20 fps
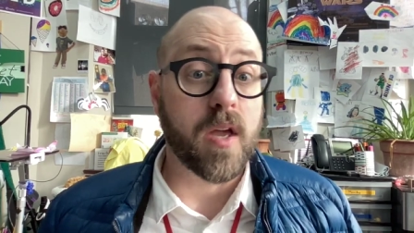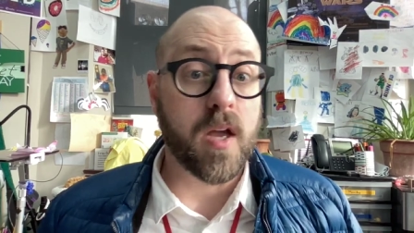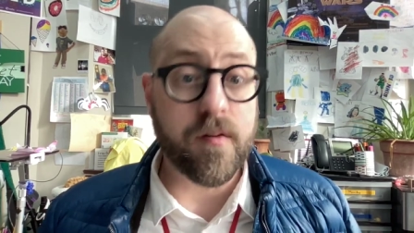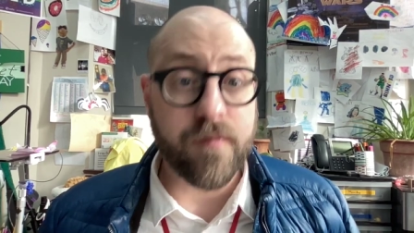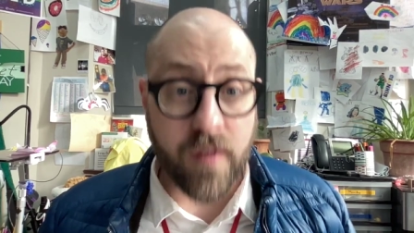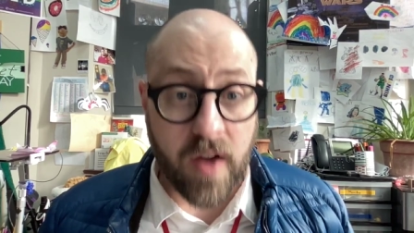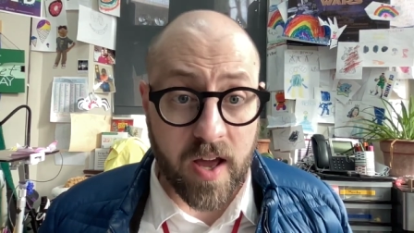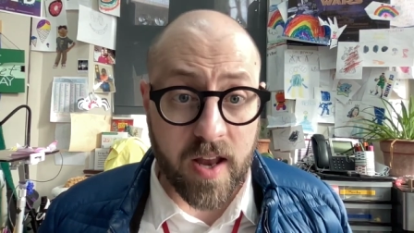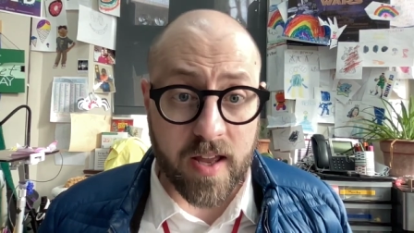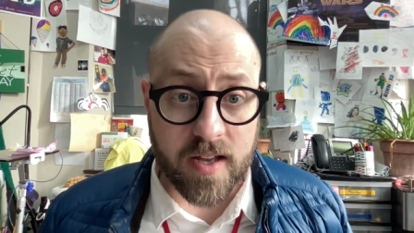
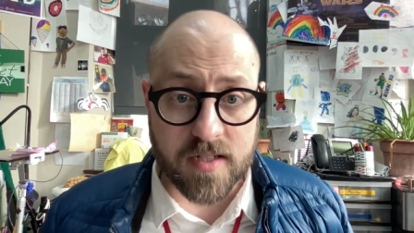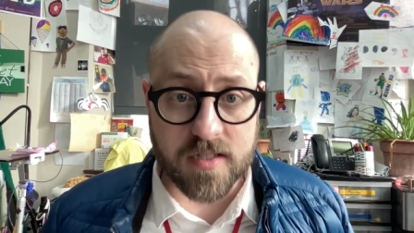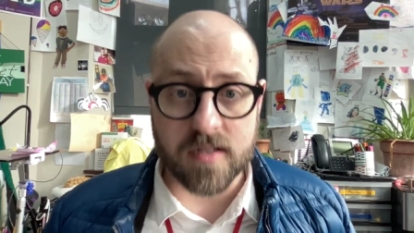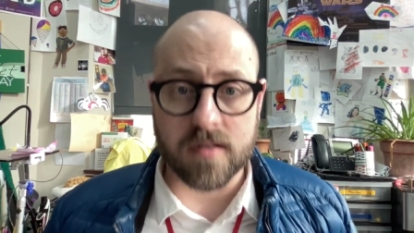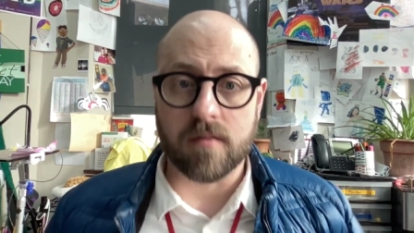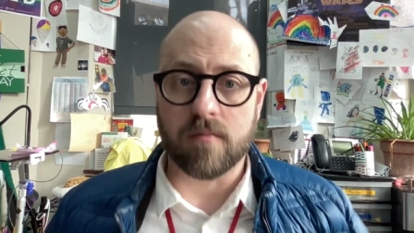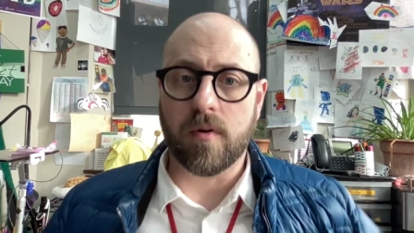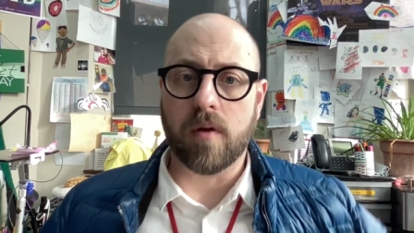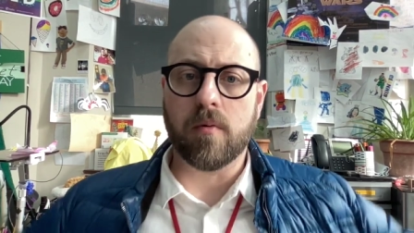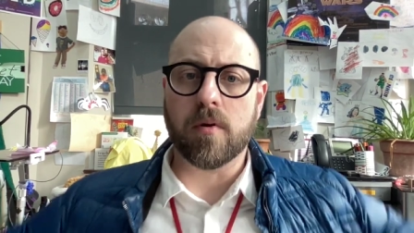In
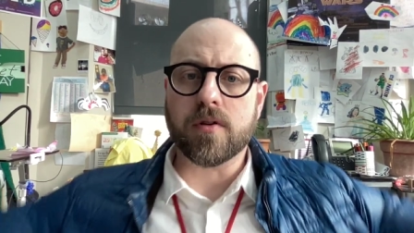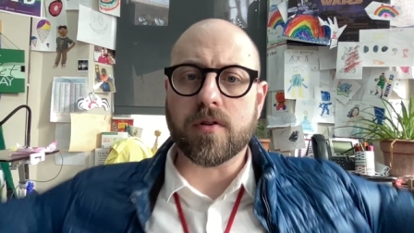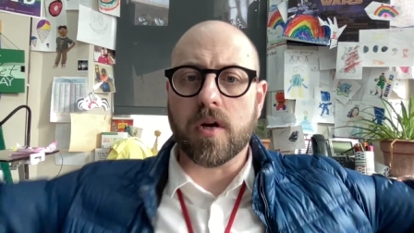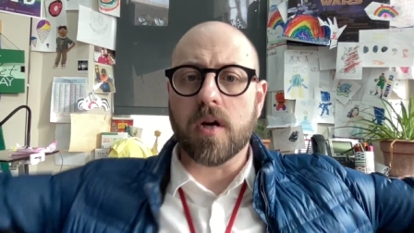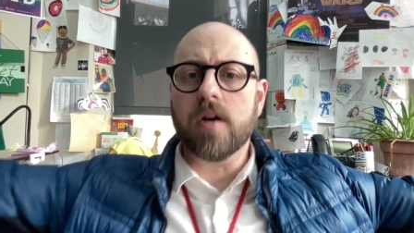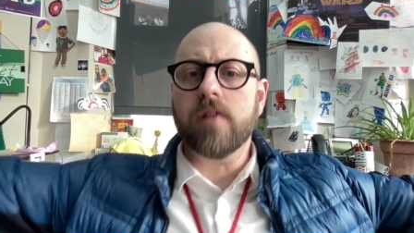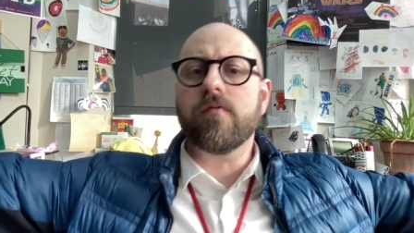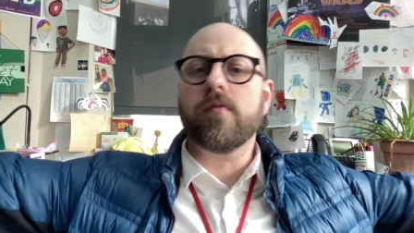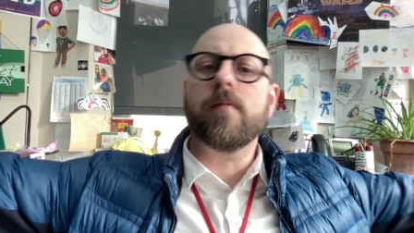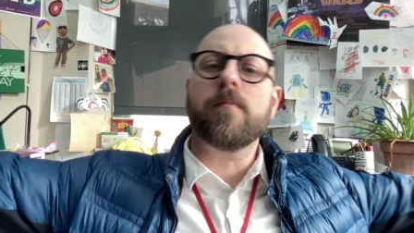phonics, we
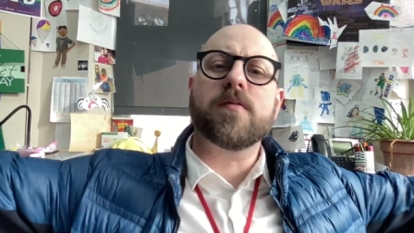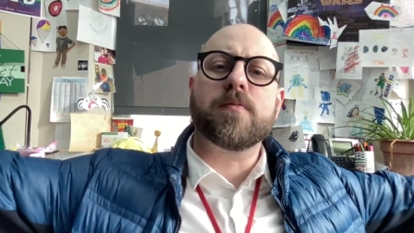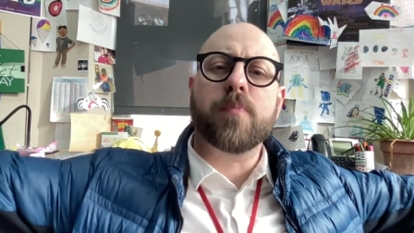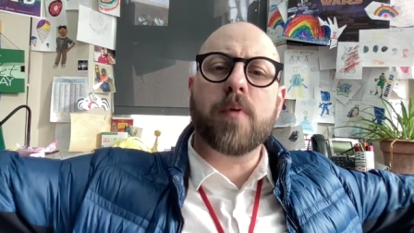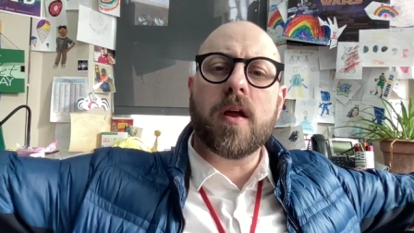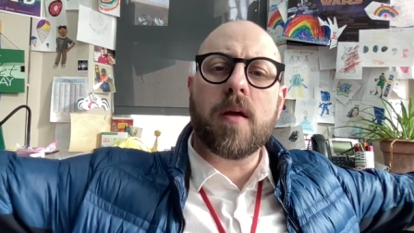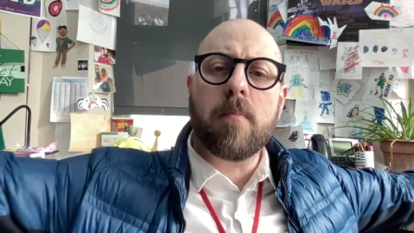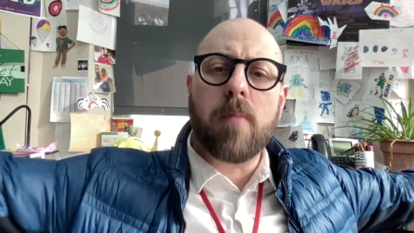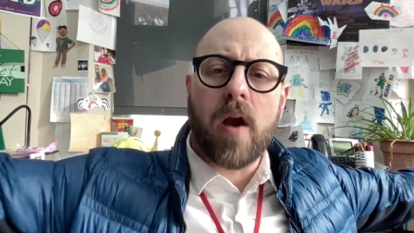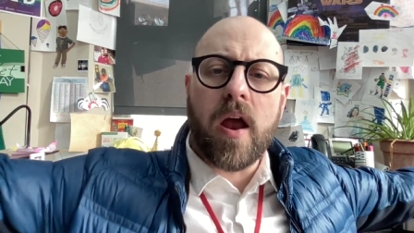returned from
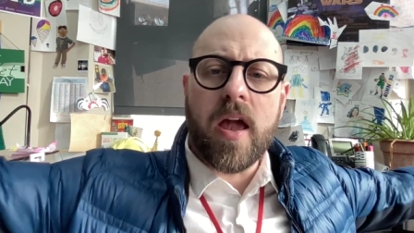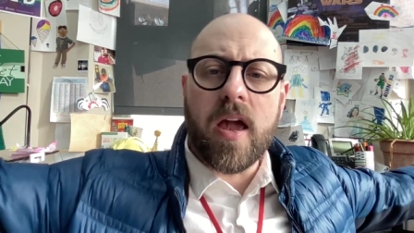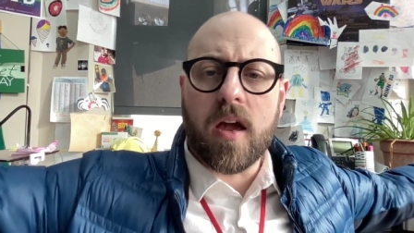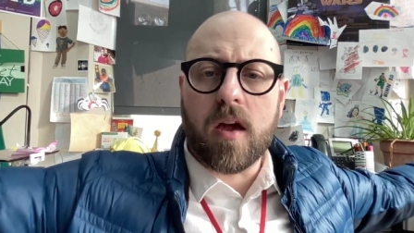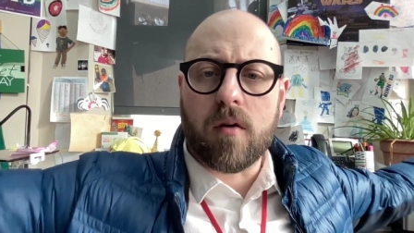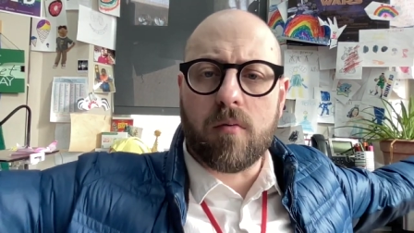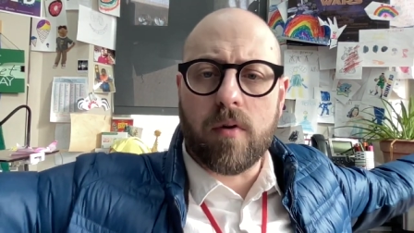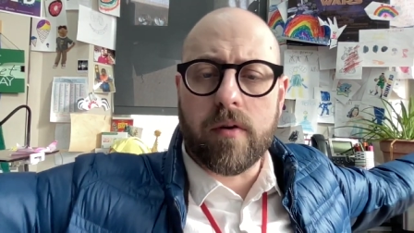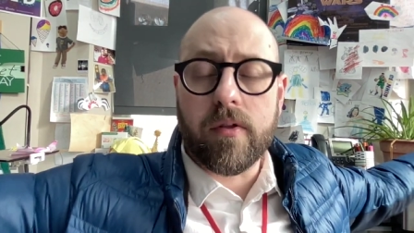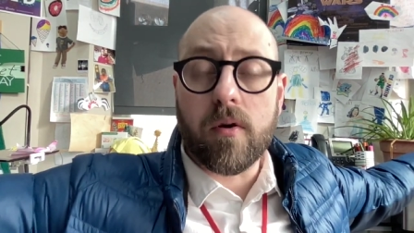spring
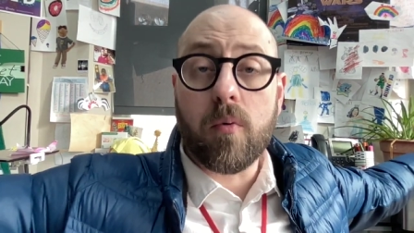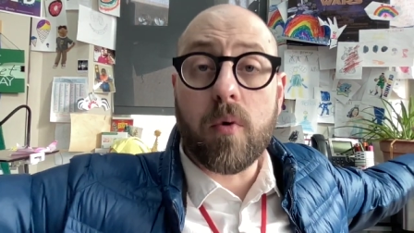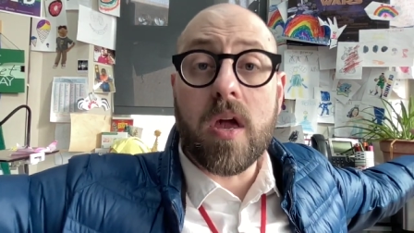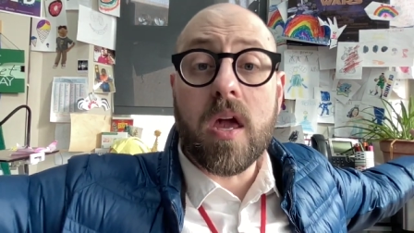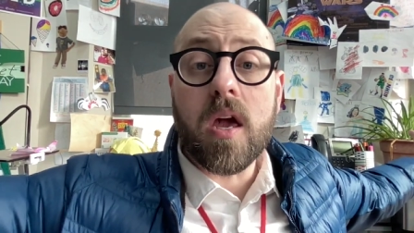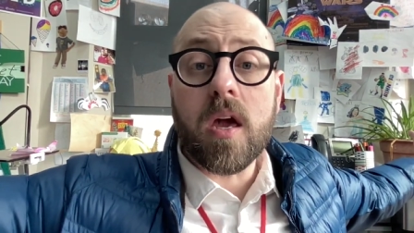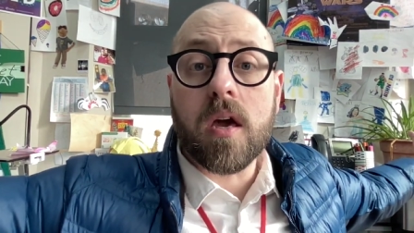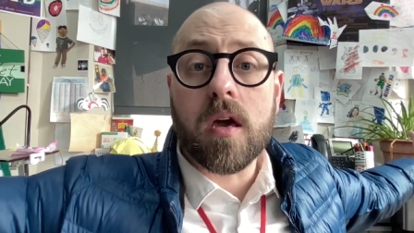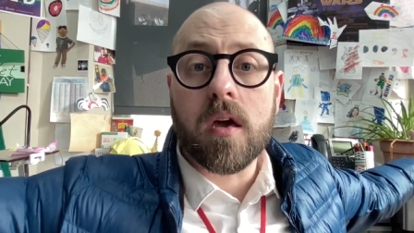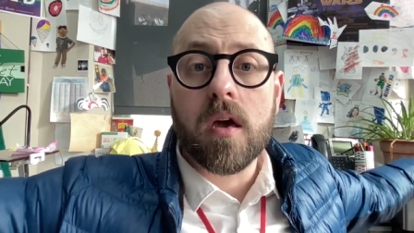break with a
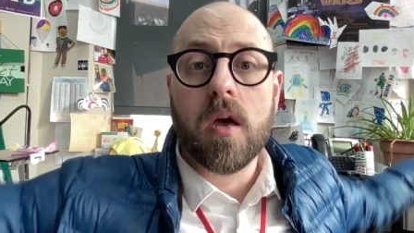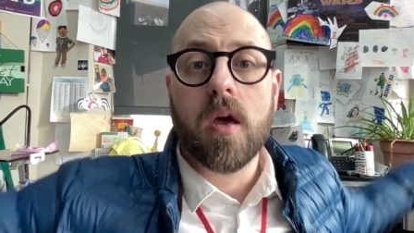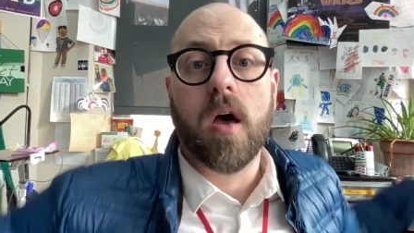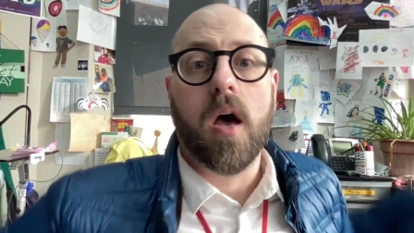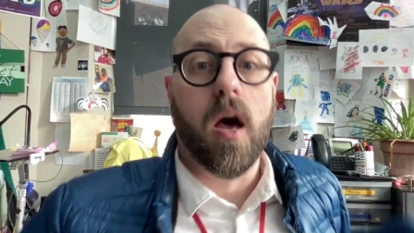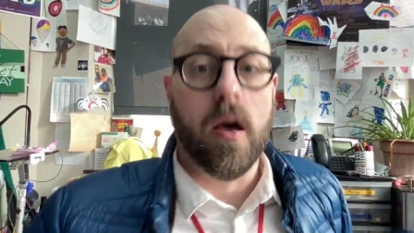week